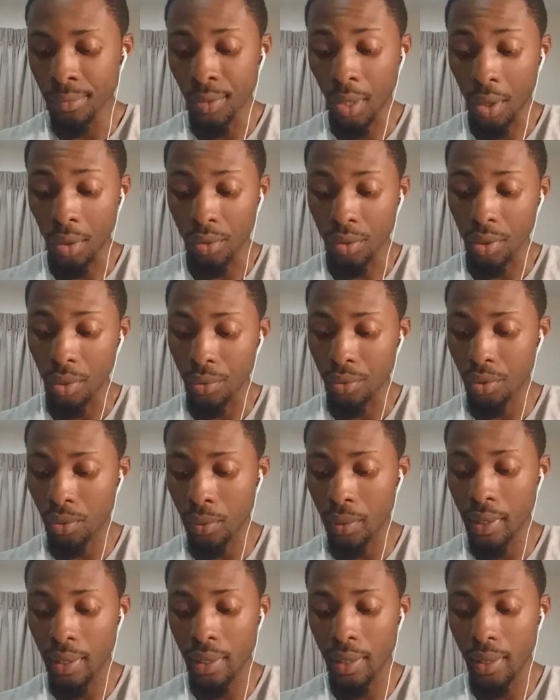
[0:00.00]
Dark Souls
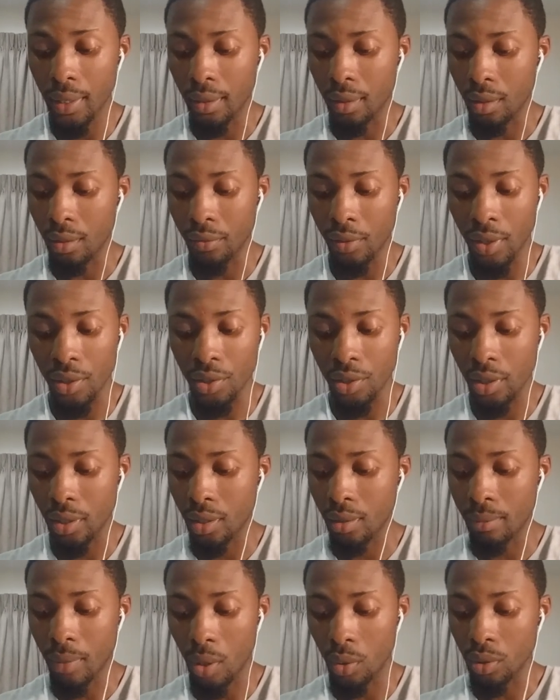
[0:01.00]
3, The
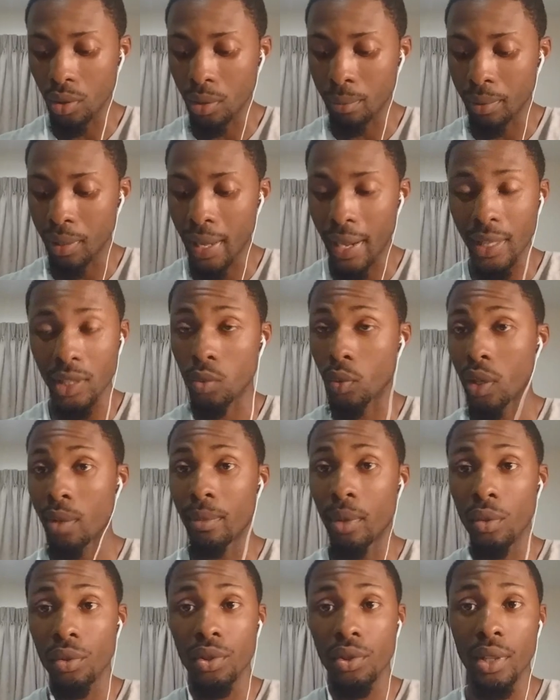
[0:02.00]
Division, Multiplats,
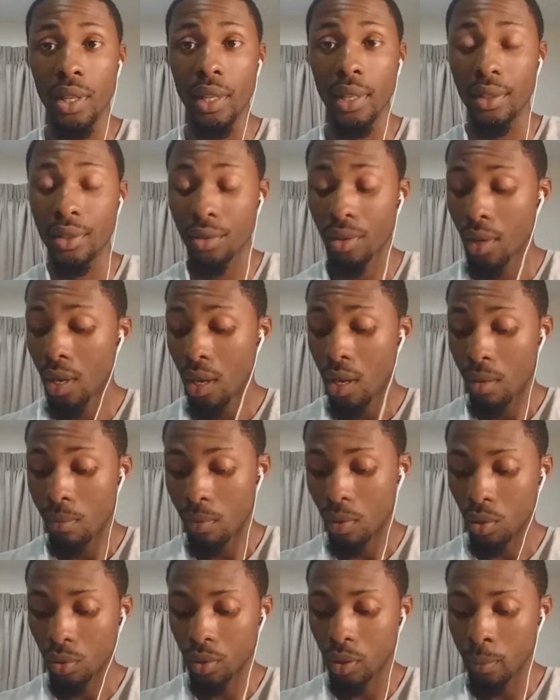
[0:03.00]
Rainbow Six,
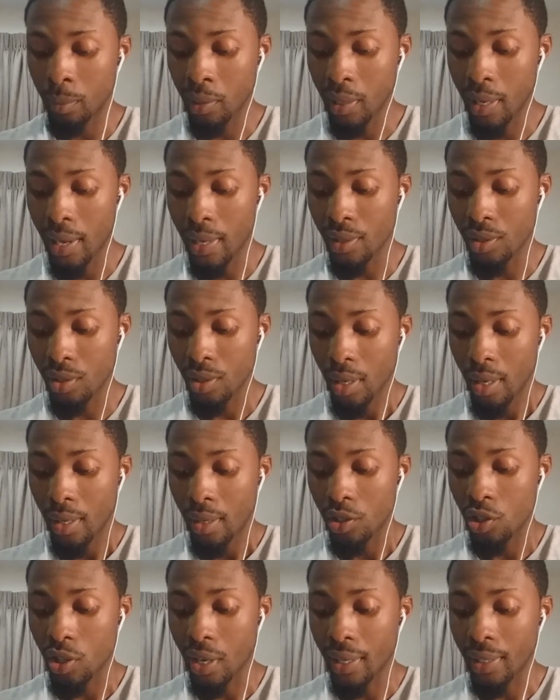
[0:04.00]
Multiplats,
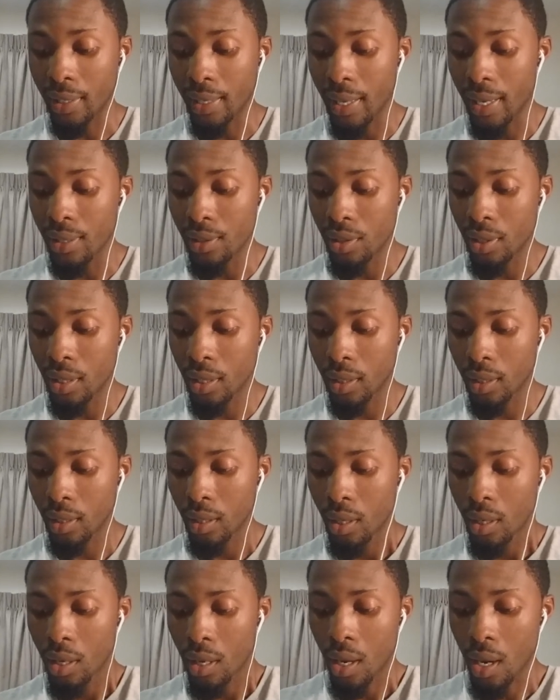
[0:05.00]

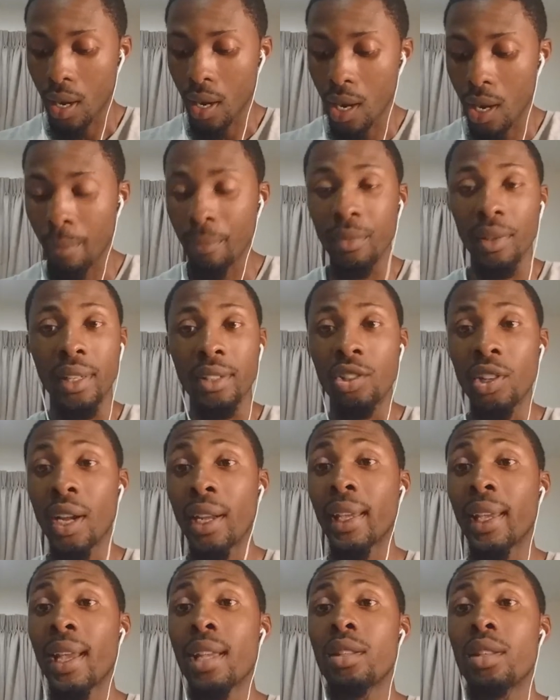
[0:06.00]
Gigantic.
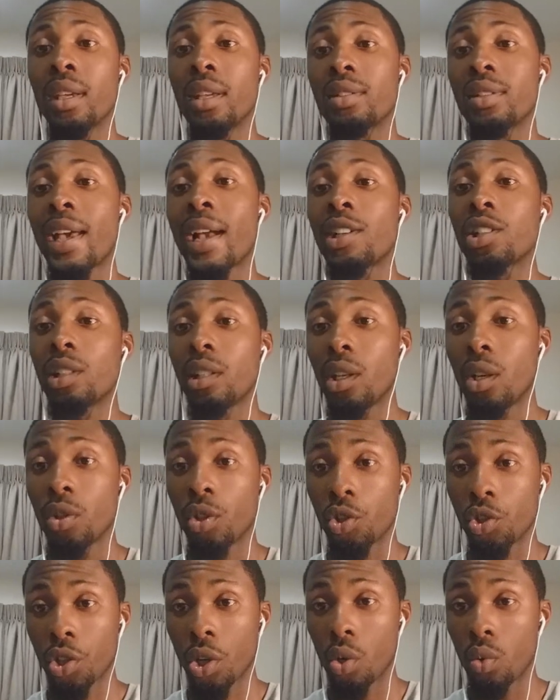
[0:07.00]
Gigantic is actually on
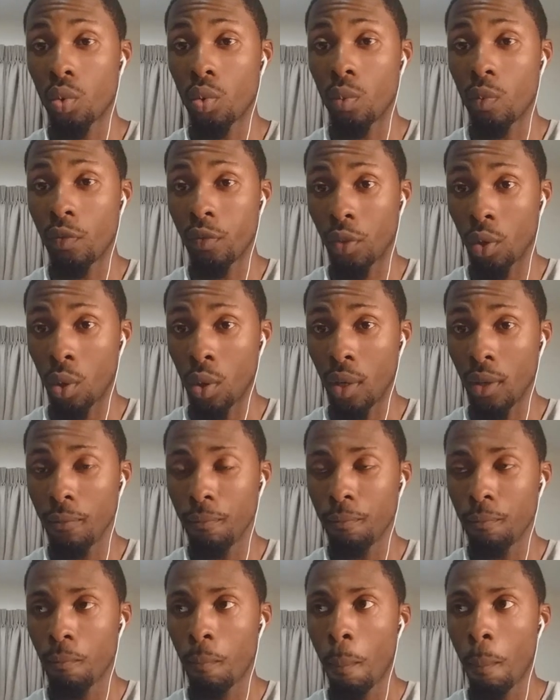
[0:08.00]
the showroom floor.